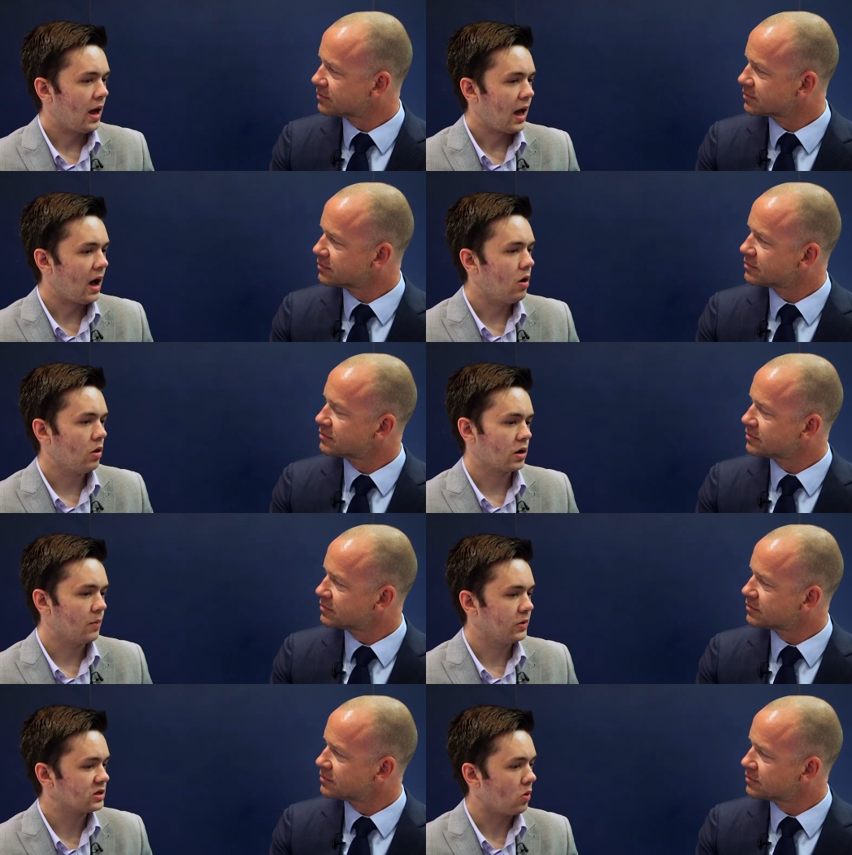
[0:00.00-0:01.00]
Speaker 1: How are
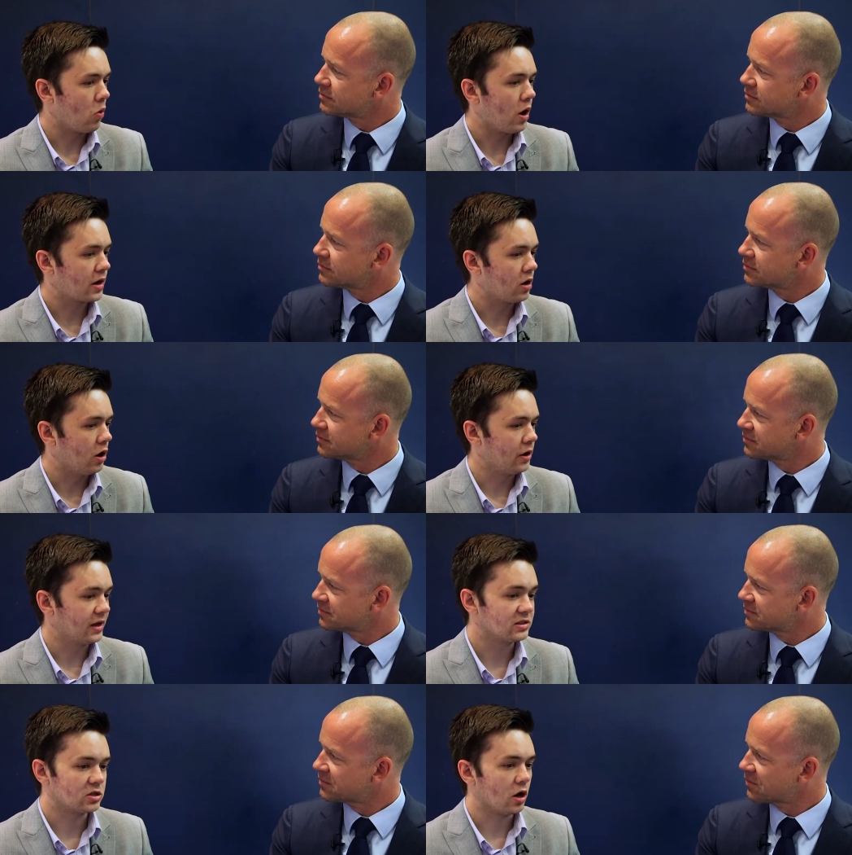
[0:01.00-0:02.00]
companies like Wirecard
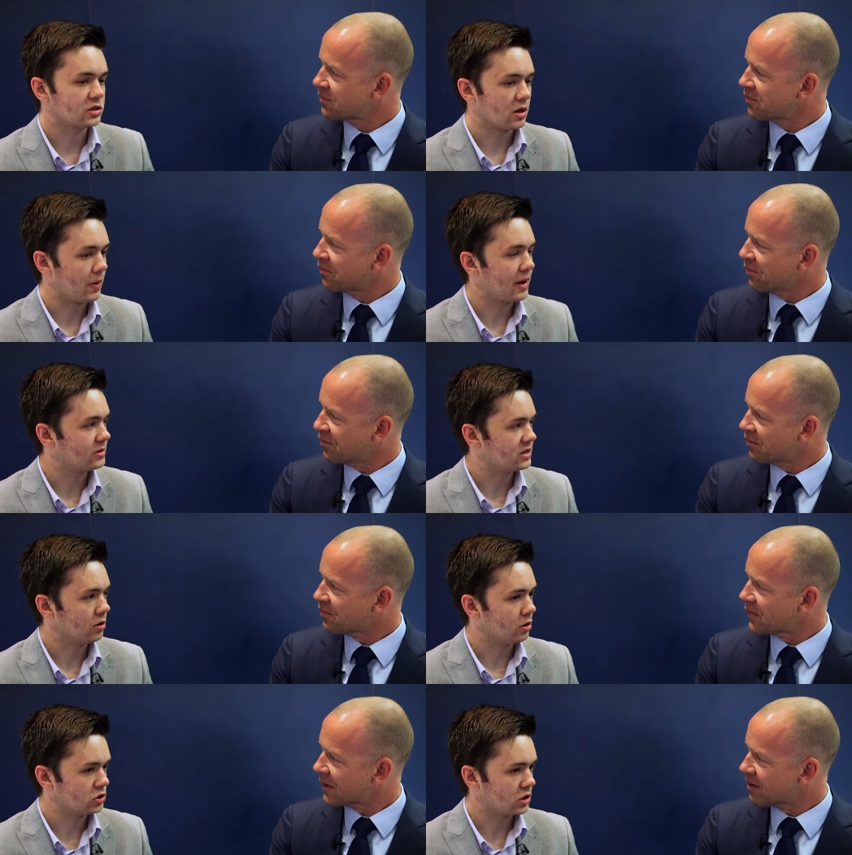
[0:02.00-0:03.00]
and startup payment
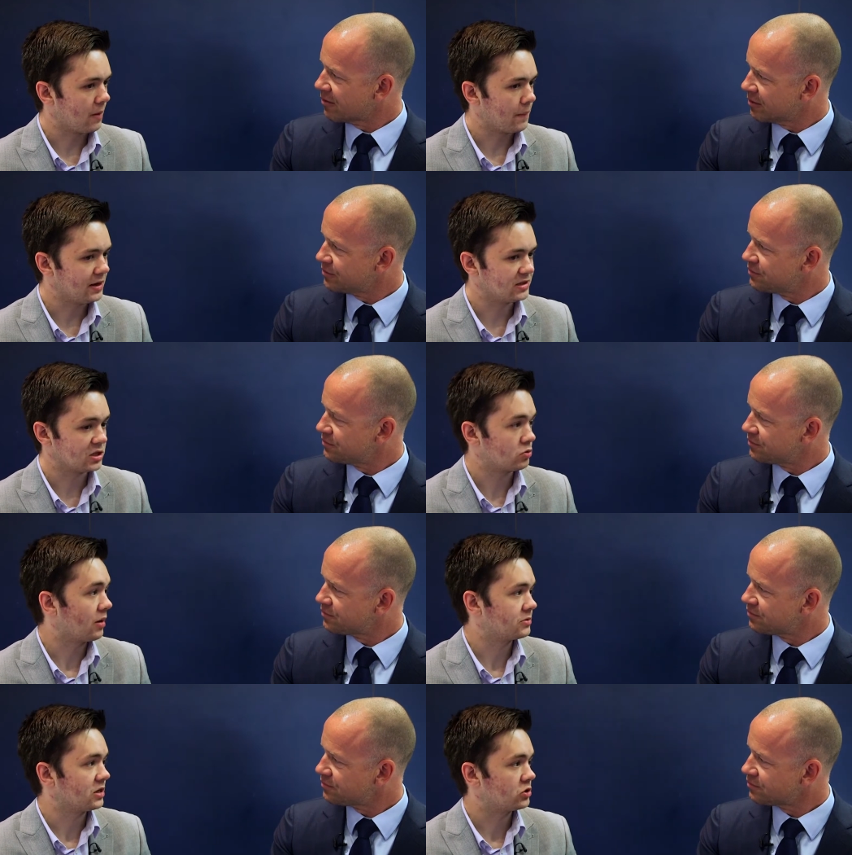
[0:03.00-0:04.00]
technology companies
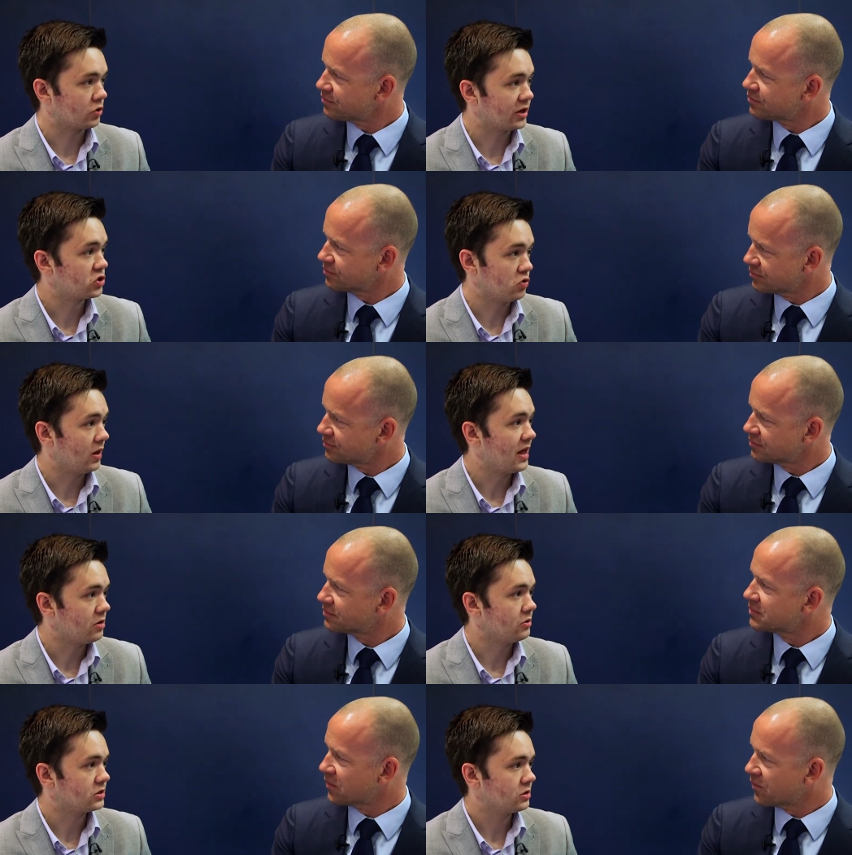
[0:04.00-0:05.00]
disrupting traditional
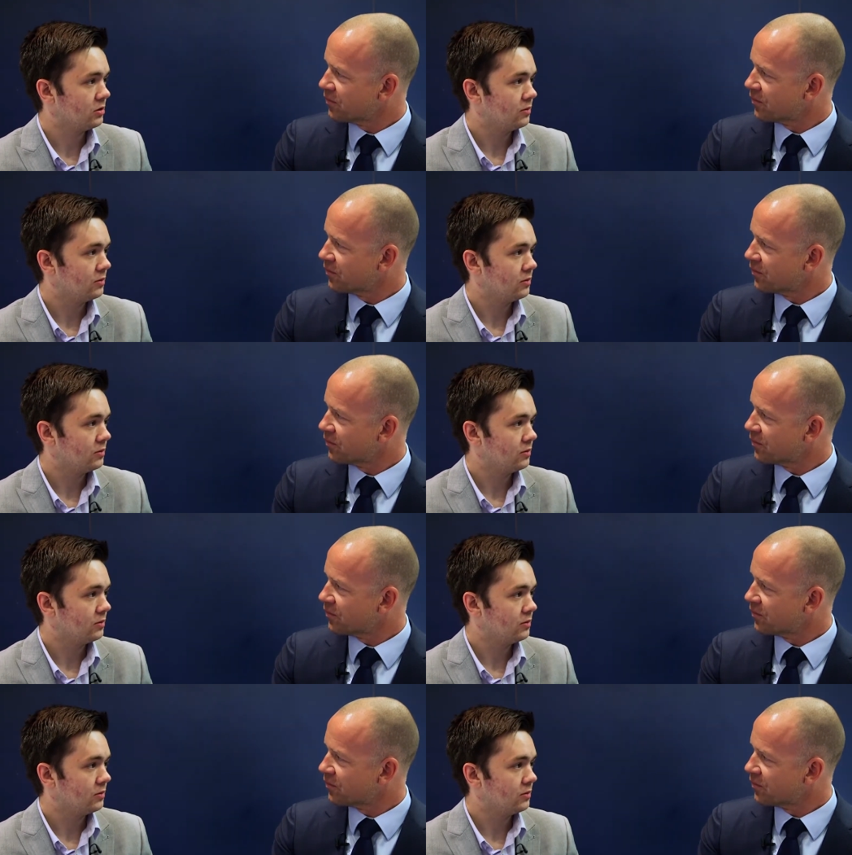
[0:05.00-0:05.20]
lenders?